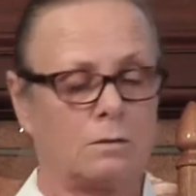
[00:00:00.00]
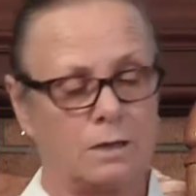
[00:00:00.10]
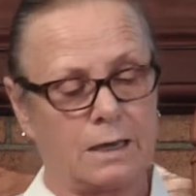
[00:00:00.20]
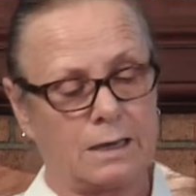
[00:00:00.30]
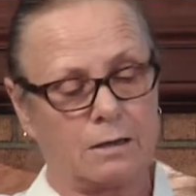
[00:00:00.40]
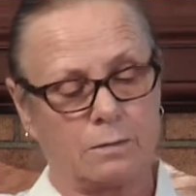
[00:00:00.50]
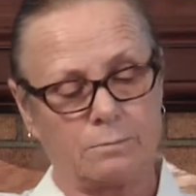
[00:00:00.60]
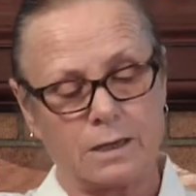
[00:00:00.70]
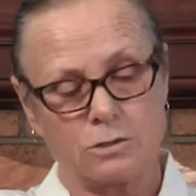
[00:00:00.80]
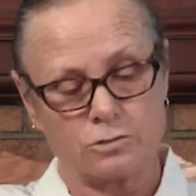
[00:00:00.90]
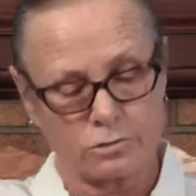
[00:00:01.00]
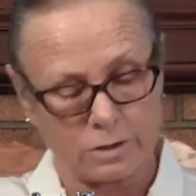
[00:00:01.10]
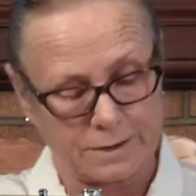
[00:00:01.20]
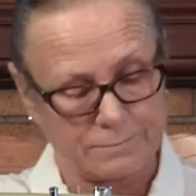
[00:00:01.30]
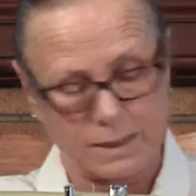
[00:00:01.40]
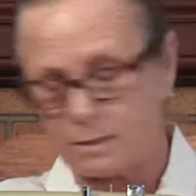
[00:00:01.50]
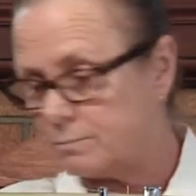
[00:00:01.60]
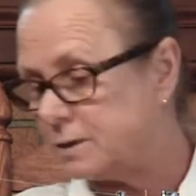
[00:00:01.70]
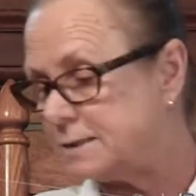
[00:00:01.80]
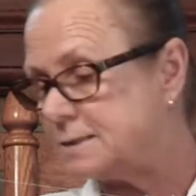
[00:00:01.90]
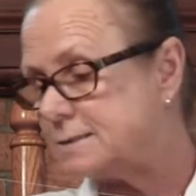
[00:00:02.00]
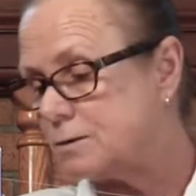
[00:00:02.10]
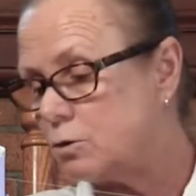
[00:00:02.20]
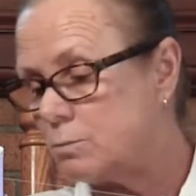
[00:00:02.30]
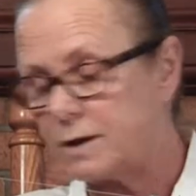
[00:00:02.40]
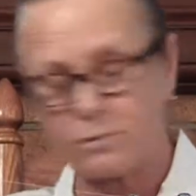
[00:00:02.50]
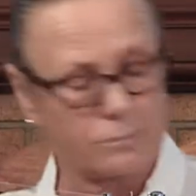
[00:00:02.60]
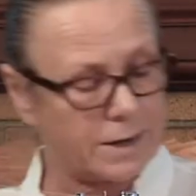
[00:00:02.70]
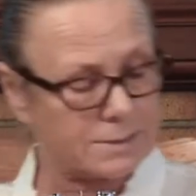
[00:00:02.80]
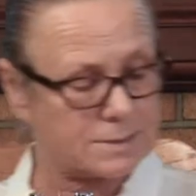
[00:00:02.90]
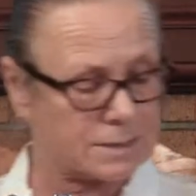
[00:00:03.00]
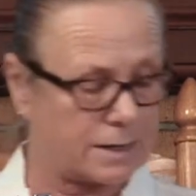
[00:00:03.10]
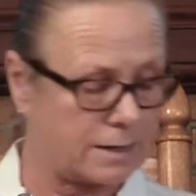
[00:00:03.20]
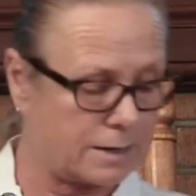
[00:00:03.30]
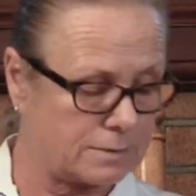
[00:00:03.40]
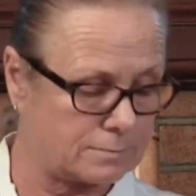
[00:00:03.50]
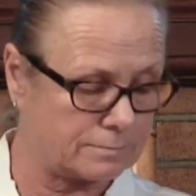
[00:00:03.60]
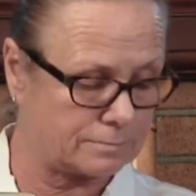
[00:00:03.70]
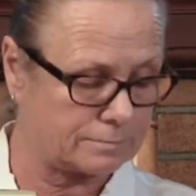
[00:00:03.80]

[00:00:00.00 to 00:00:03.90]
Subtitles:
Okay, now I'm making sure I'm getting all my threads cut